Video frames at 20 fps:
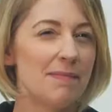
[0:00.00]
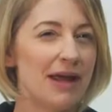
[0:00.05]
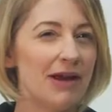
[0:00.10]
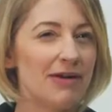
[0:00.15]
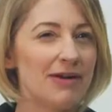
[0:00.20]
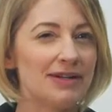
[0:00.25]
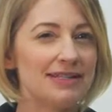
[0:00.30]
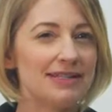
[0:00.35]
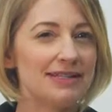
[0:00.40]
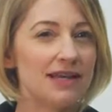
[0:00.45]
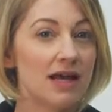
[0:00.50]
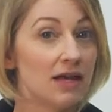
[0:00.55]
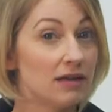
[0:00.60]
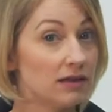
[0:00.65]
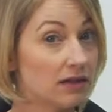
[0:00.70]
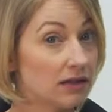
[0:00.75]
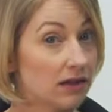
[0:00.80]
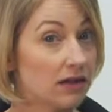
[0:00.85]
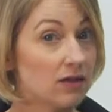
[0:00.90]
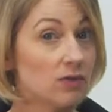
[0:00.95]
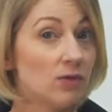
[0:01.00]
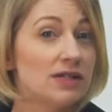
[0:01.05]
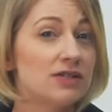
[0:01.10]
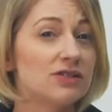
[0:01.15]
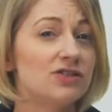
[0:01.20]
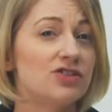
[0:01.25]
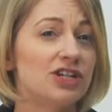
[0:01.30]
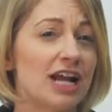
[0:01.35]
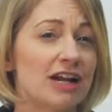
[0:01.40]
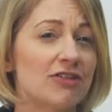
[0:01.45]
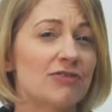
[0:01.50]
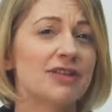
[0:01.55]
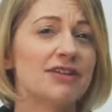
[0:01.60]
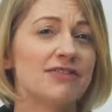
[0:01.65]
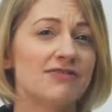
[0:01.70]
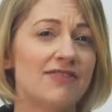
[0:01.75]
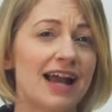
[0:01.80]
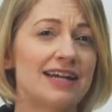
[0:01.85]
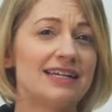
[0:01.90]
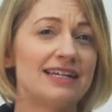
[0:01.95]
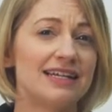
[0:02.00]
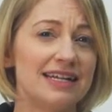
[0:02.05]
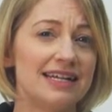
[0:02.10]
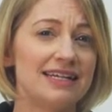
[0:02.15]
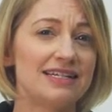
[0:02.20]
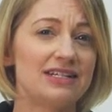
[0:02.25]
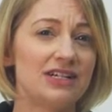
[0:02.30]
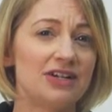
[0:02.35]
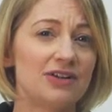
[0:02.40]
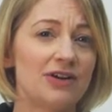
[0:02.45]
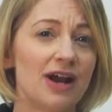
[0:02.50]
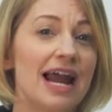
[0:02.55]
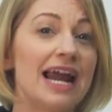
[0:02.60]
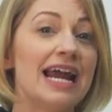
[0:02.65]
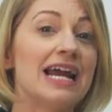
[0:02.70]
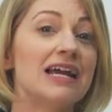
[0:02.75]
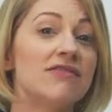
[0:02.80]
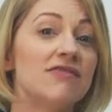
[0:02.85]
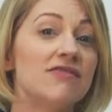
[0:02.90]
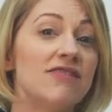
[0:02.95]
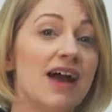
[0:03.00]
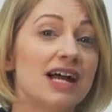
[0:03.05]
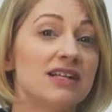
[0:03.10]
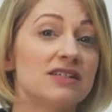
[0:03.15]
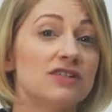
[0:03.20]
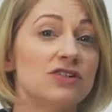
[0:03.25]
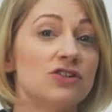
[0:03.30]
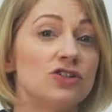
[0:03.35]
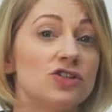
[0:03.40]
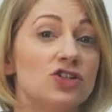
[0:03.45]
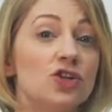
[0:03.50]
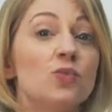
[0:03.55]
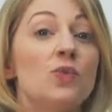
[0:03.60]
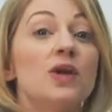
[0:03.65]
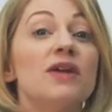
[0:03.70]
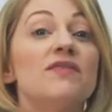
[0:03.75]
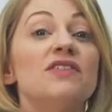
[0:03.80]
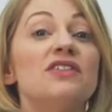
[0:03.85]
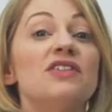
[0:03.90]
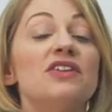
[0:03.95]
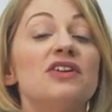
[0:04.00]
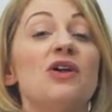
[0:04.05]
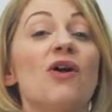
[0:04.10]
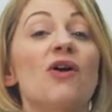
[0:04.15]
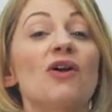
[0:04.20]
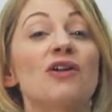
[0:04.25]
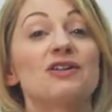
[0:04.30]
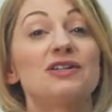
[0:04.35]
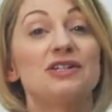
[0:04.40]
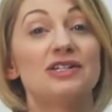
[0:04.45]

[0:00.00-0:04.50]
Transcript: Parents, the little ones generally find it easier and faster to weave with the yarn